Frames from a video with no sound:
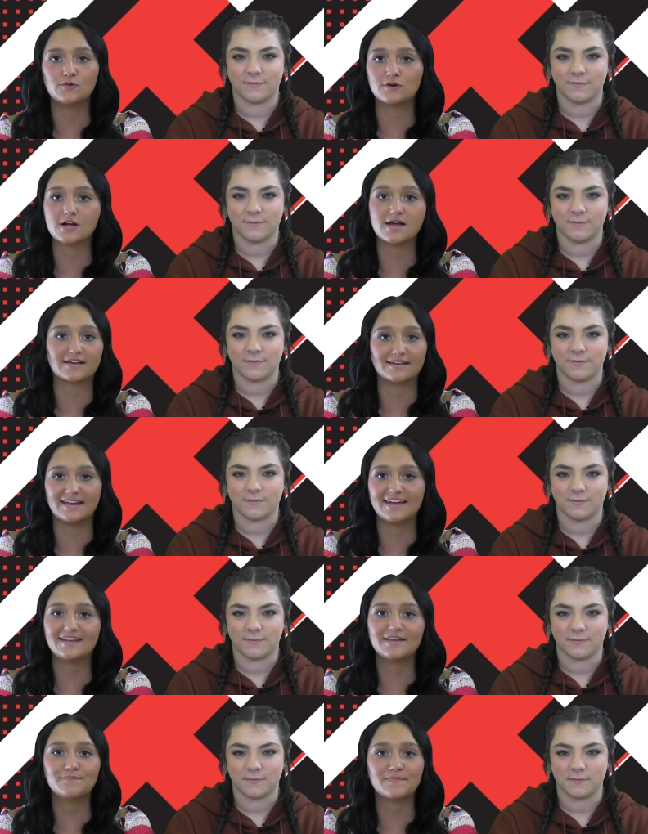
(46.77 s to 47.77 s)
Speaker 1: or a
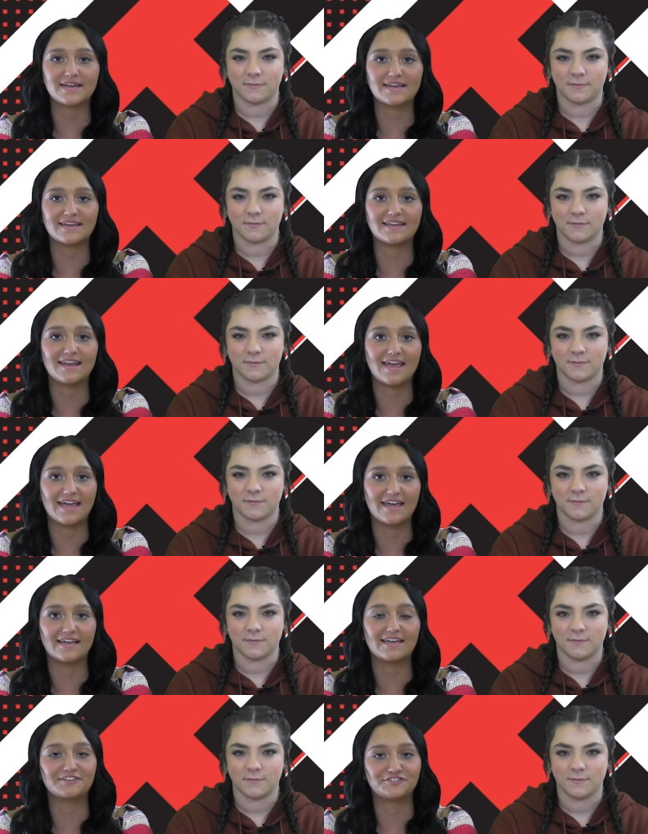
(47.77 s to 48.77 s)
Canadian bacon,
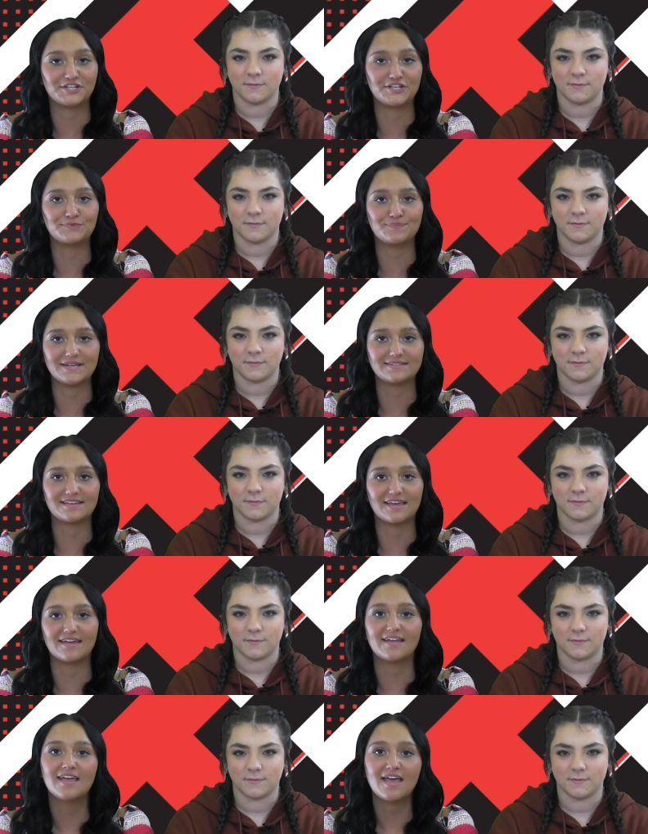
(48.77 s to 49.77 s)
egg, and cheese
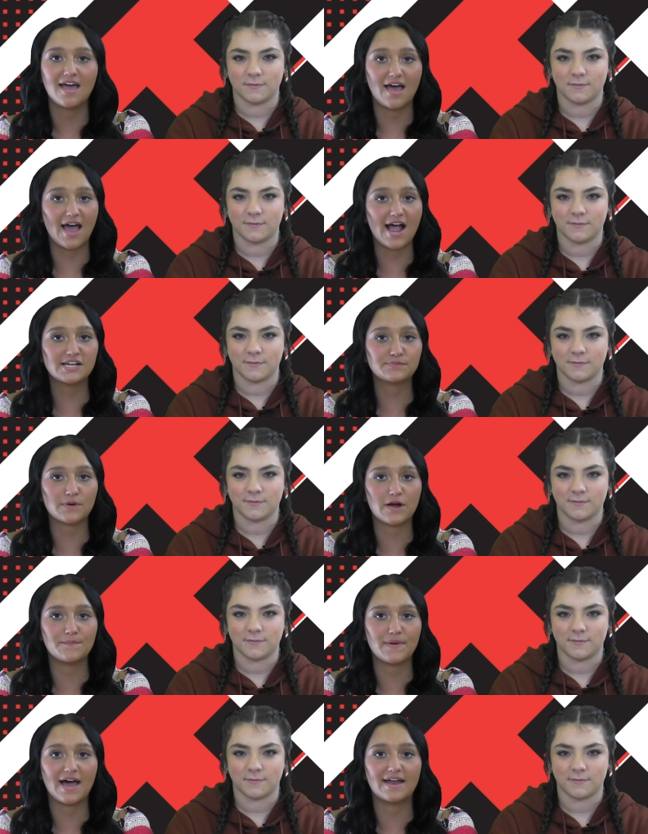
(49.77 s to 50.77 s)
biscuit, a hash
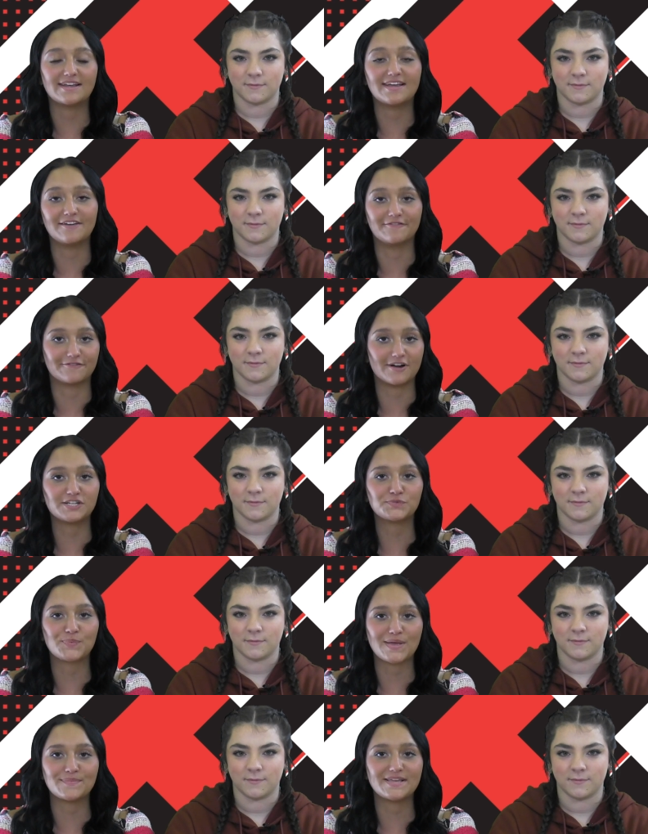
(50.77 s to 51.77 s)
brown patty, and
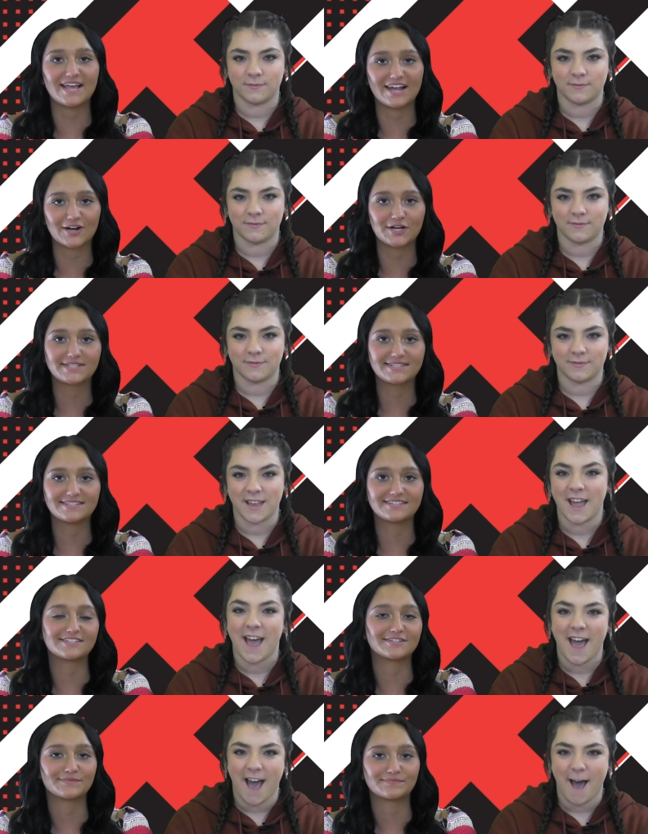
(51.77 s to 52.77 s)
fresh baby
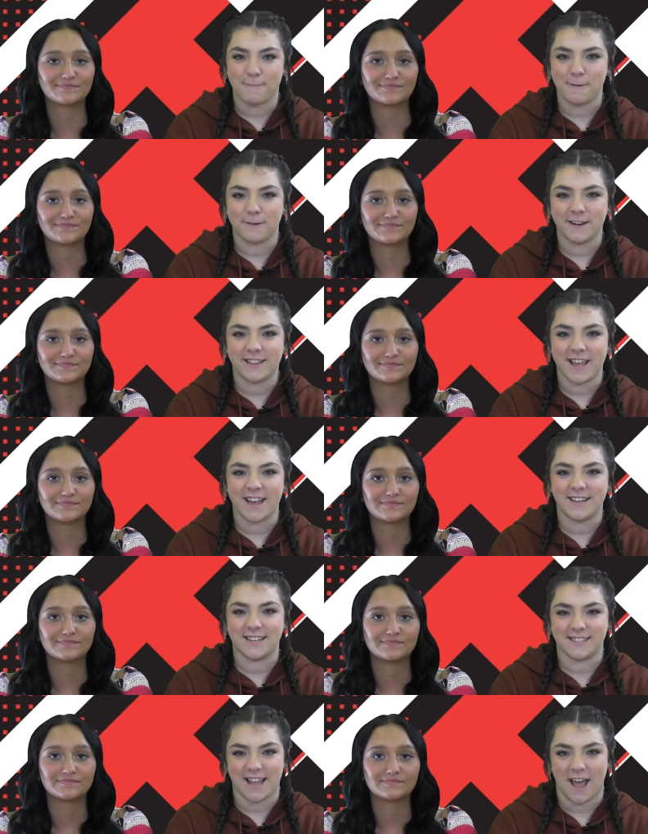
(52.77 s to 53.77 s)
carrots.
Speaker 2: Happy birthday
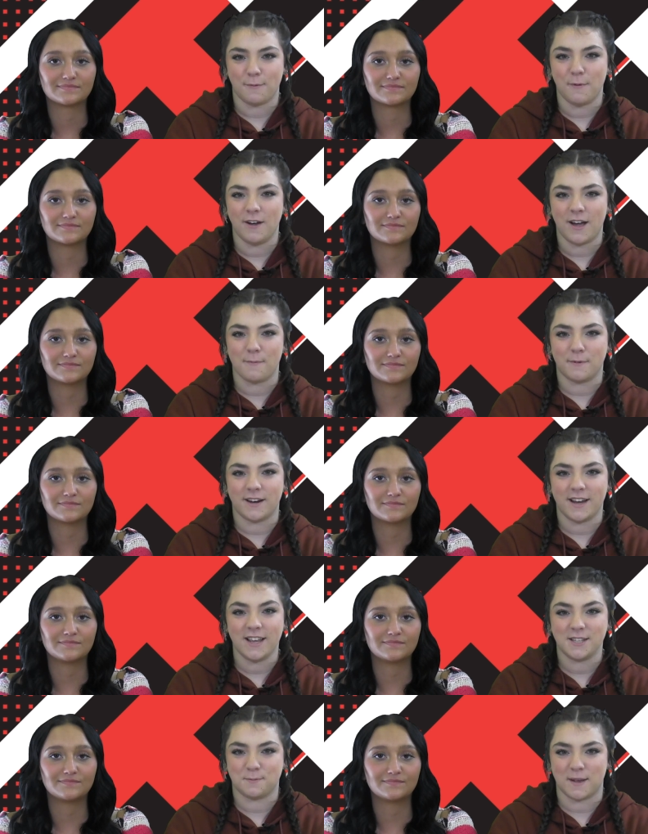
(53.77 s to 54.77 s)
to Zach
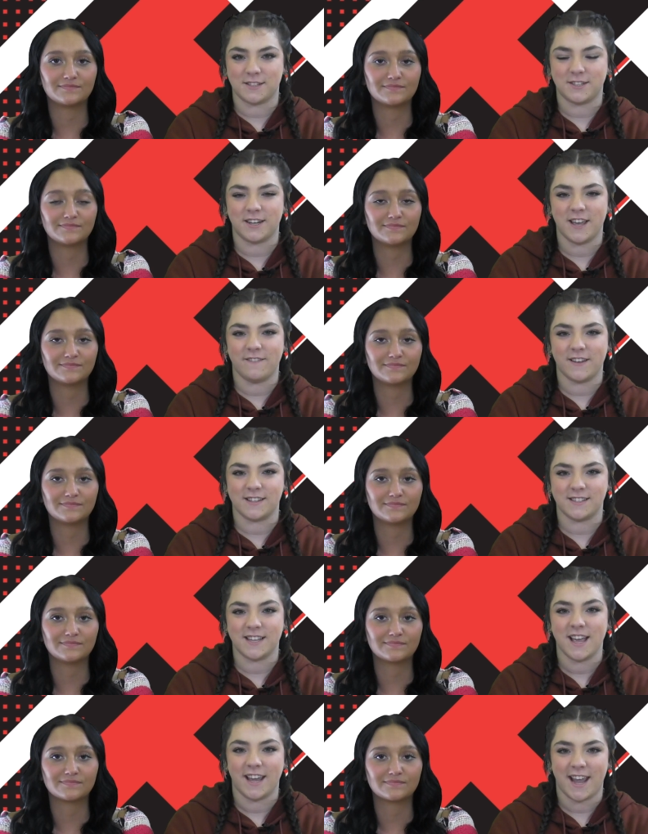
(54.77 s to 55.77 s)
Montgomery, Spencer
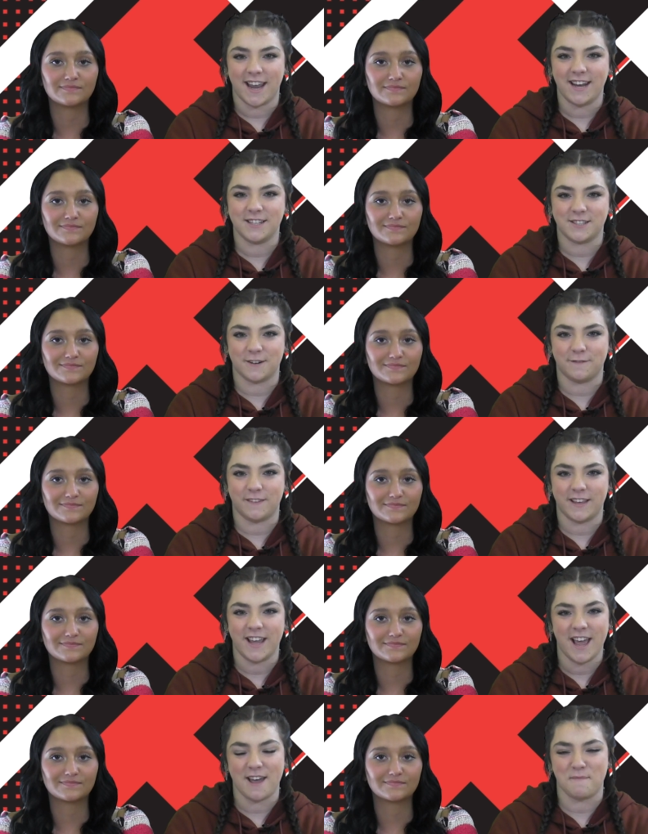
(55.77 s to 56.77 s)
Givens, Katie
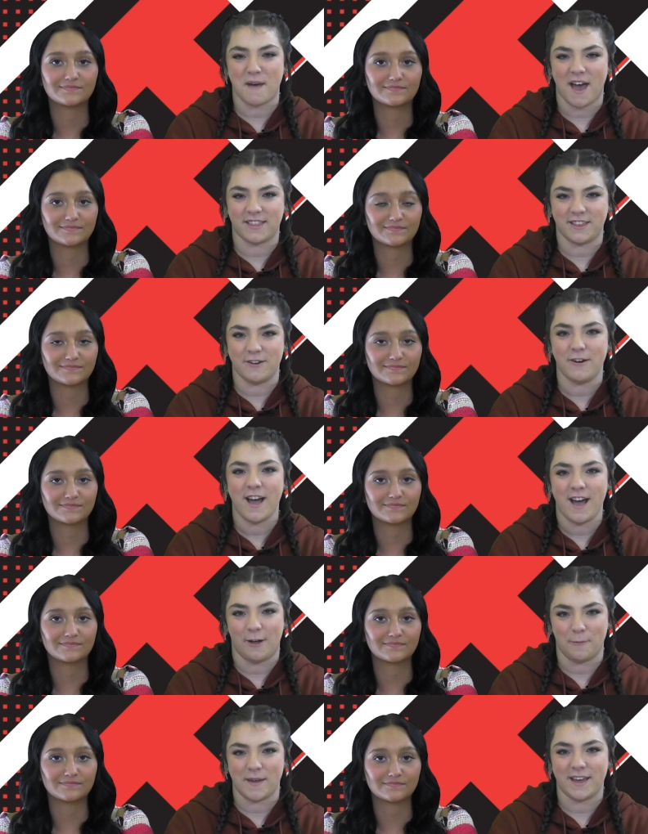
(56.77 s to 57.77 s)
Zerfley, and Matthew
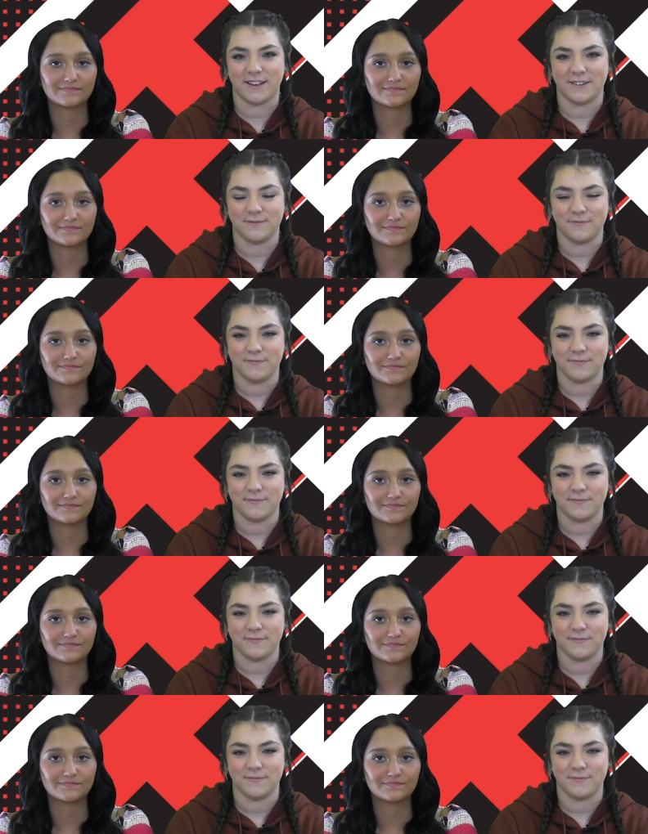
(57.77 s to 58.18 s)
Helmick.